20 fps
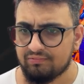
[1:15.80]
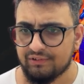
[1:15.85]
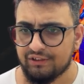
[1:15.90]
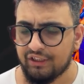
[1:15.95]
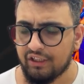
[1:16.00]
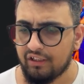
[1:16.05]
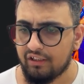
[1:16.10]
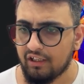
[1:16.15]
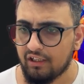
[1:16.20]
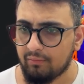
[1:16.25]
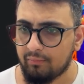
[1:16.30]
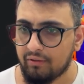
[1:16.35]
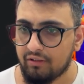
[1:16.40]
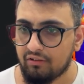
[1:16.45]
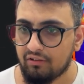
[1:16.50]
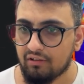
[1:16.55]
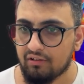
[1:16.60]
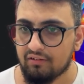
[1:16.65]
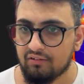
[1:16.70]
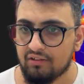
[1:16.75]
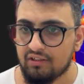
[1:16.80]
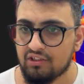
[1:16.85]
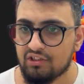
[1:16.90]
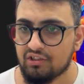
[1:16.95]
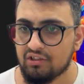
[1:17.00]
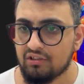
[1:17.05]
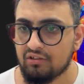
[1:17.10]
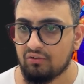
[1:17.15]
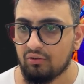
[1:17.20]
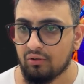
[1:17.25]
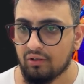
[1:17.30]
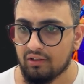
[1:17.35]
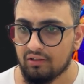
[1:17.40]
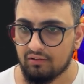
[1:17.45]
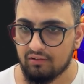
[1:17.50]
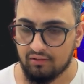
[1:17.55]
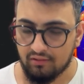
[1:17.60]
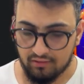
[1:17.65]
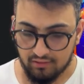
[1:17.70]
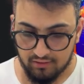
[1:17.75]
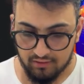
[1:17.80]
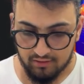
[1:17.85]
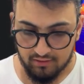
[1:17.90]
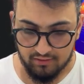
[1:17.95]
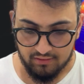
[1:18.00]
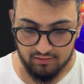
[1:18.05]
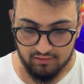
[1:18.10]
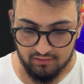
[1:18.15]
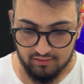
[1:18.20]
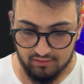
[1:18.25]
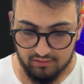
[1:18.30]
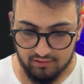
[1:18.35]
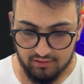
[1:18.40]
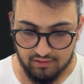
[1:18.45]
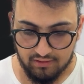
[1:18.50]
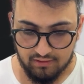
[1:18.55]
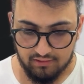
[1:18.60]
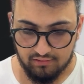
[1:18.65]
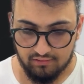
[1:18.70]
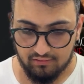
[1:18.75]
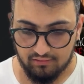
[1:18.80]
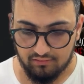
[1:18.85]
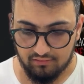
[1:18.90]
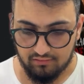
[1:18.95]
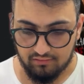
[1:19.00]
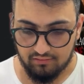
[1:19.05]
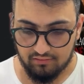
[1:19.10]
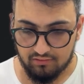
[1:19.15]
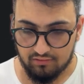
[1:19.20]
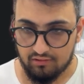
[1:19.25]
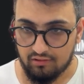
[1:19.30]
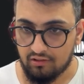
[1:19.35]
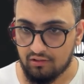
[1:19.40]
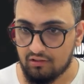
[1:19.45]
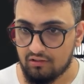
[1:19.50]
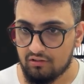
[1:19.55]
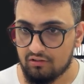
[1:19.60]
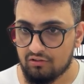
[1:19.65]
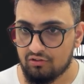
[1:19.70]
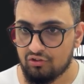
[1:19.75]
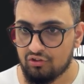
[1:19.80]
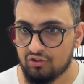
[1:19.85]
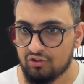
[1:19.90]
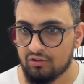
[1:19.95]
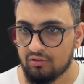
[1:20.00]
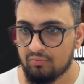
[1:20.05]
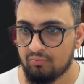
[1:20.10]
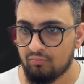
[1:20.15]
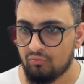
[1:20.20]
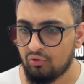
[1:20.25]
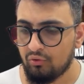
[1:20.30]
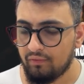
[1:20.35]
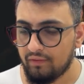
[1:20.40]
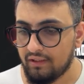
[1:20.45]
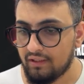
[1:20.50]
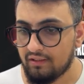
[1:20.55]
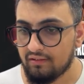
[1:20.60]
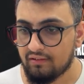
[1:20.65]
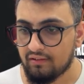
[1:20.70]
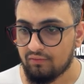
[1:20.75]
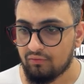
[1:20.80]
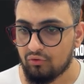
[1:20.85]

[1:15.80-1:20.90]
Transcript: shared element transition. You can then search movies.